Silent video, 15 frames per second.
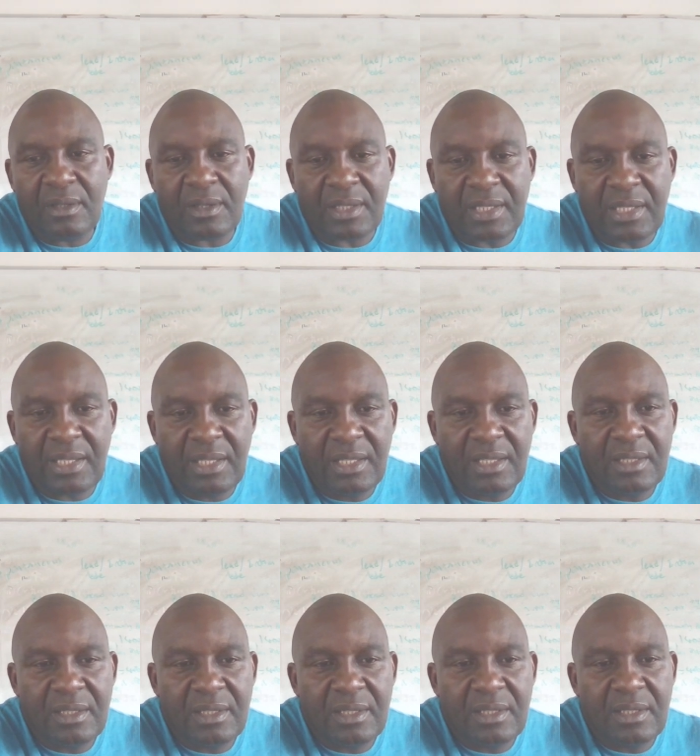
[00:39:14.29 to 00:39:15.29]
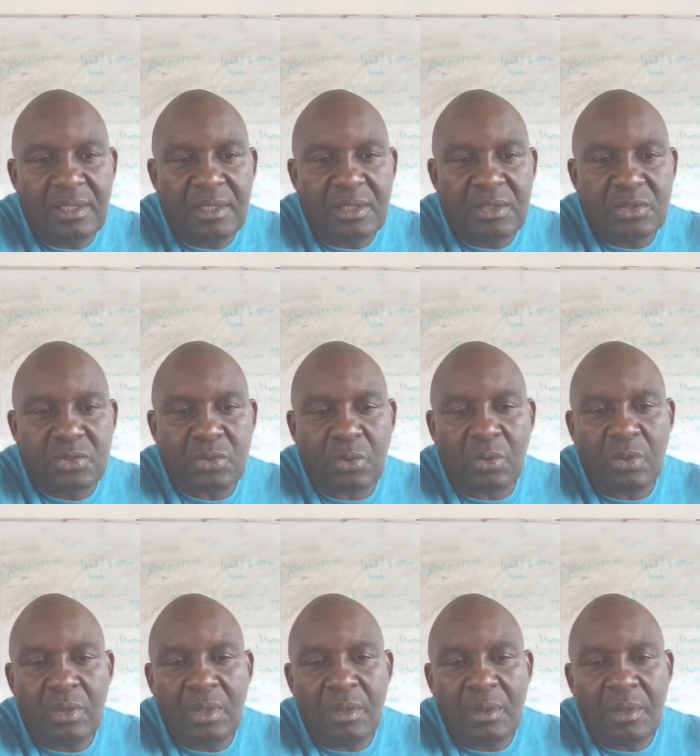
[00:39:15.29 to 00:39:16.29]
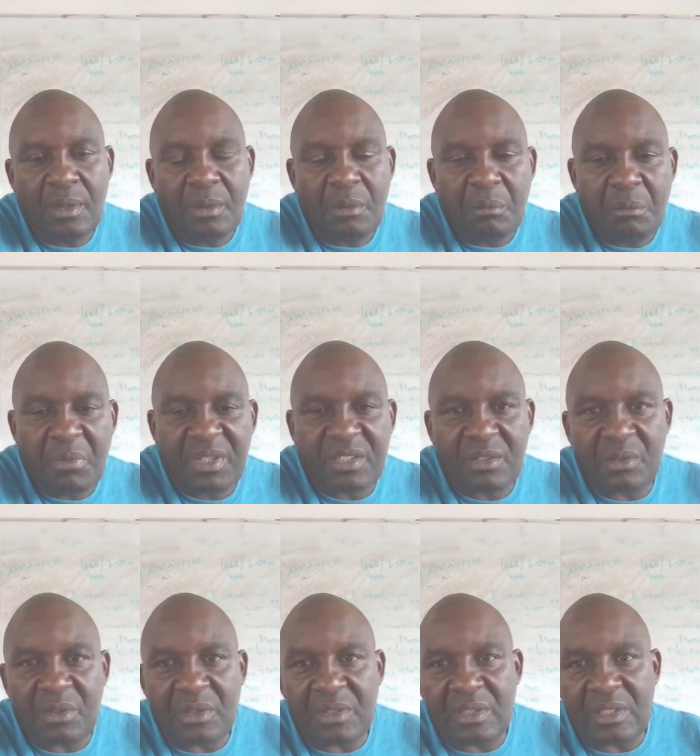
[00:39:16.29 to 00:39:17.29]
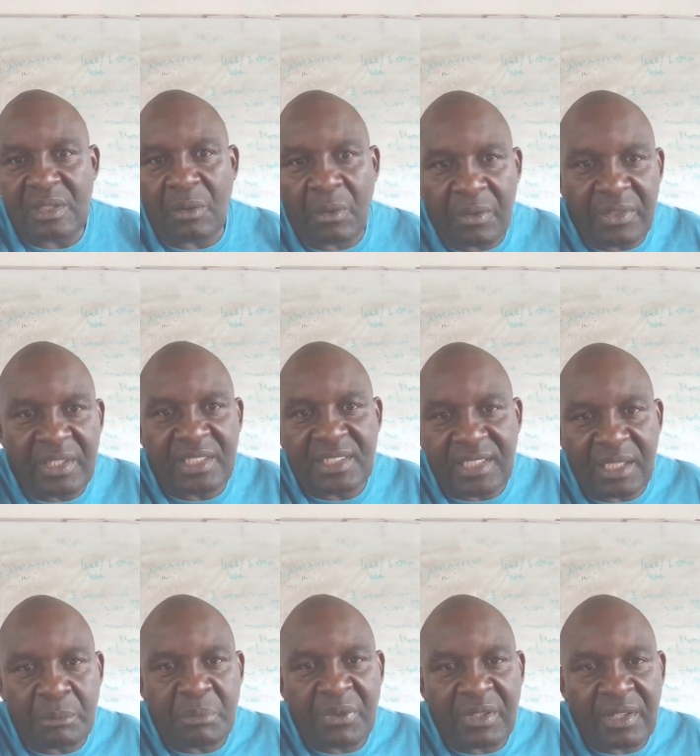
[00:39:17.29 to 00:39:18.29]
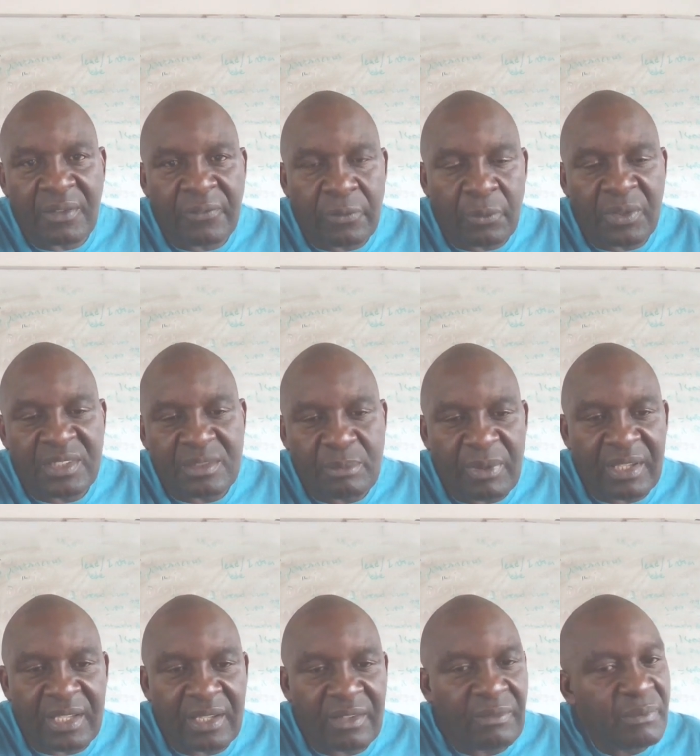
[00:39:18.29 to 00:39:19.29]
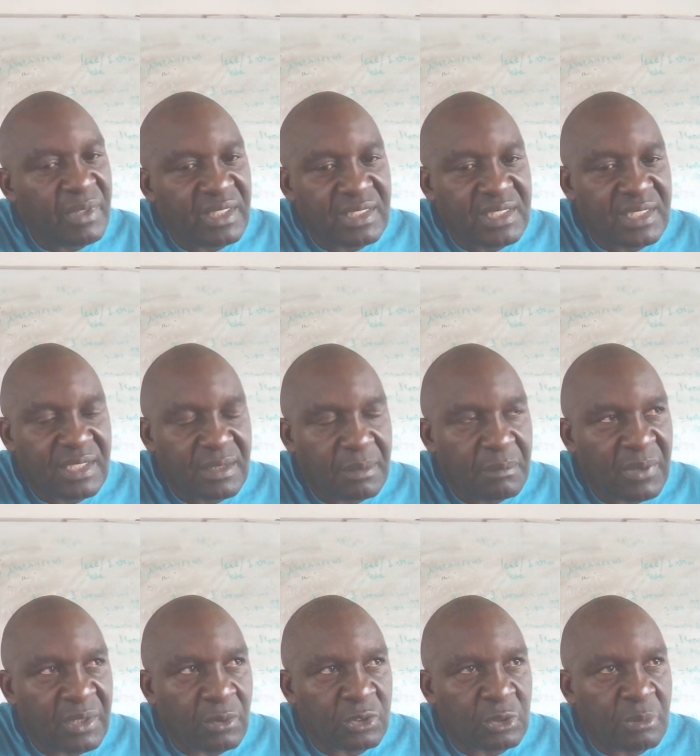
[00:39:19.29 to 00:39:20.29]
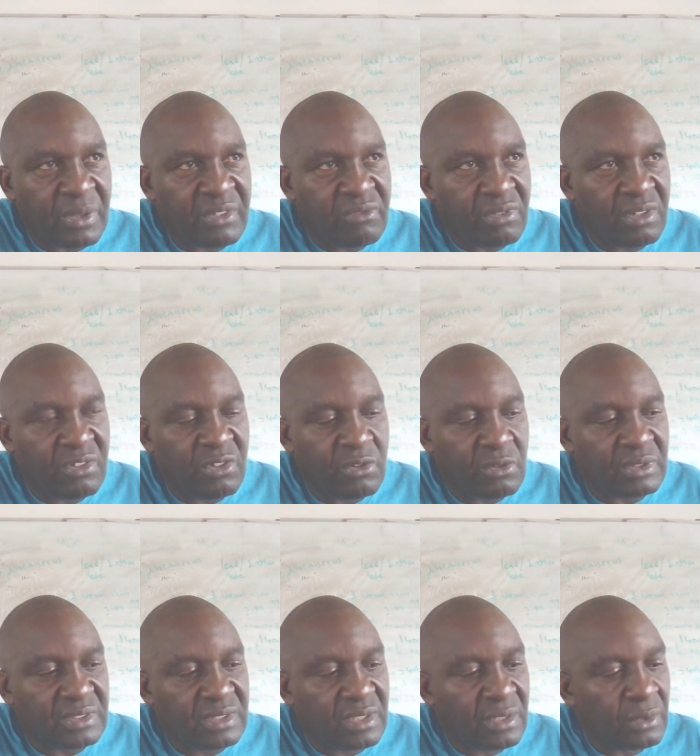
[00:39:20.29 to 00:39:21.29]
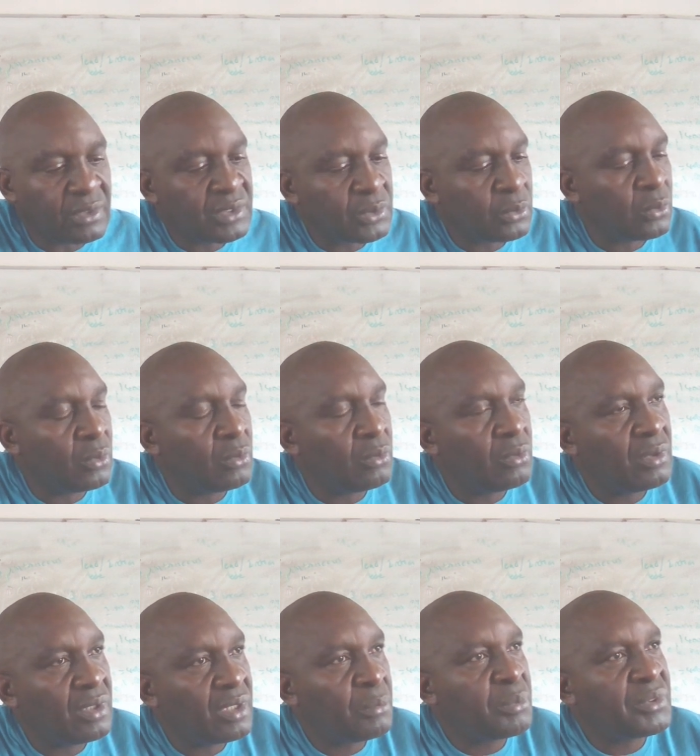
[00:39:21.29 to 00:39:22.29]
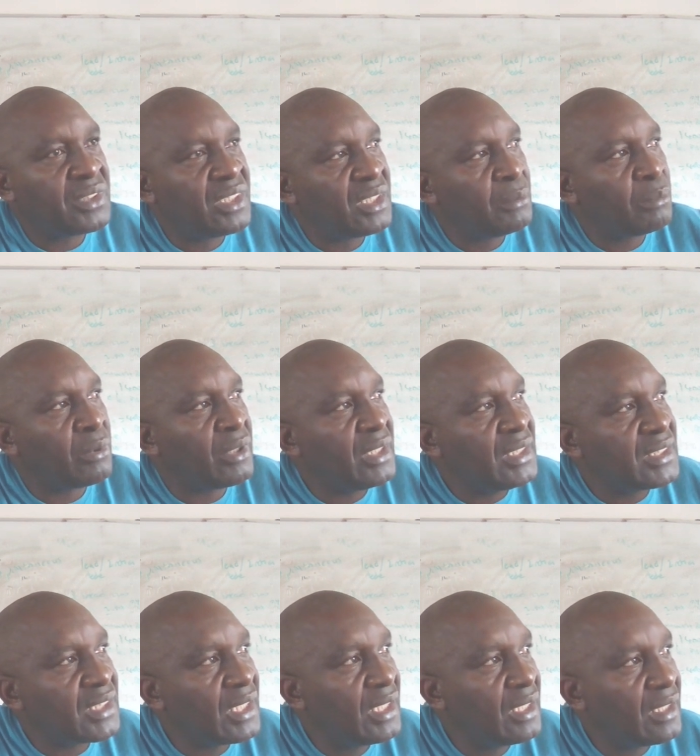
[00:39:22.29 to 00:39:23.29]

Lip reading: Okay. So, but all these can be influenced by government, but also by trade unions, those who represent employees.